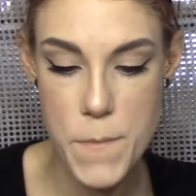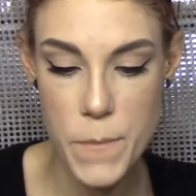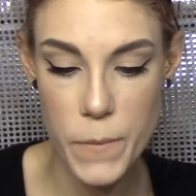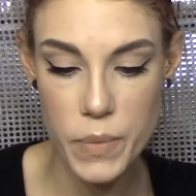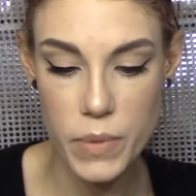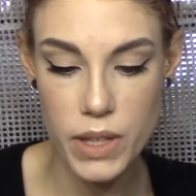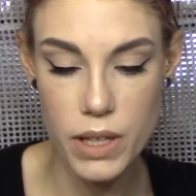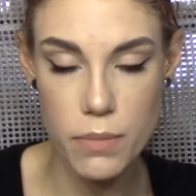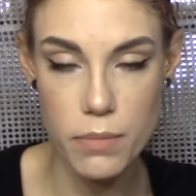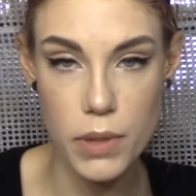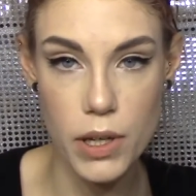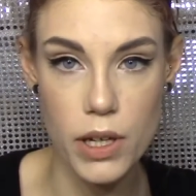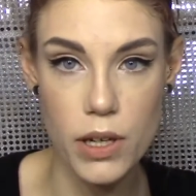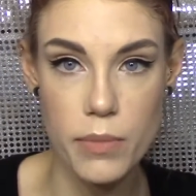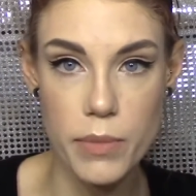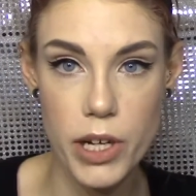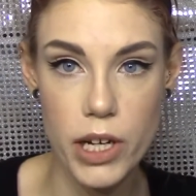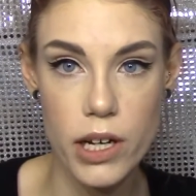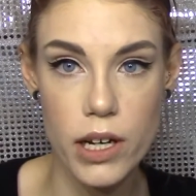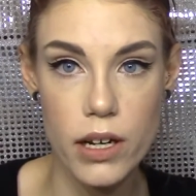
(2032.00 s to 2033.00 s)
lip balm
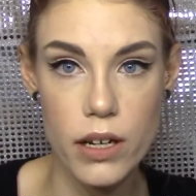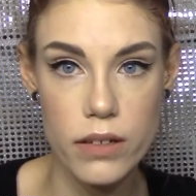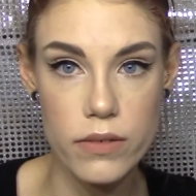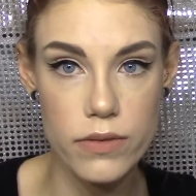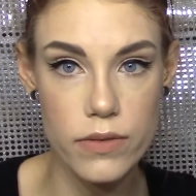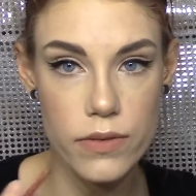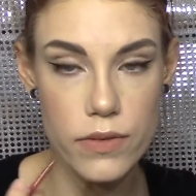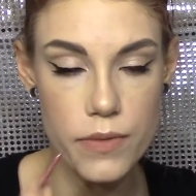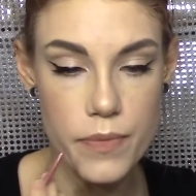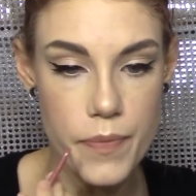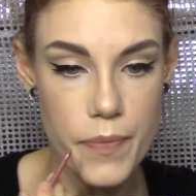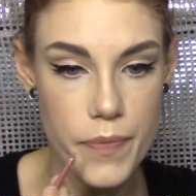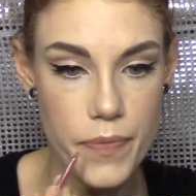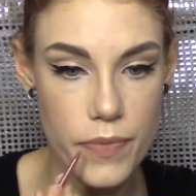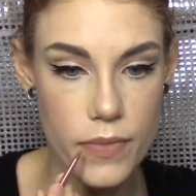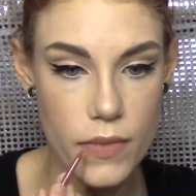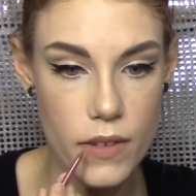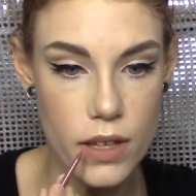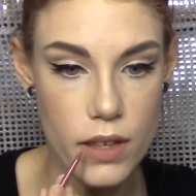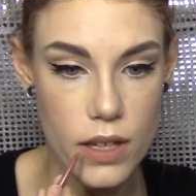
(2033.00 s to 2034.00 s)
off,
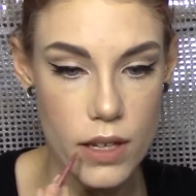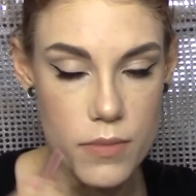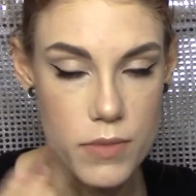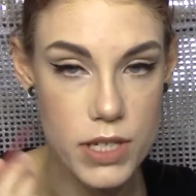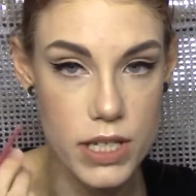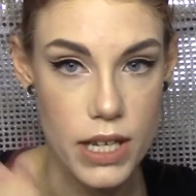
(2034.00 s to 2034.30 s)
and then I'm just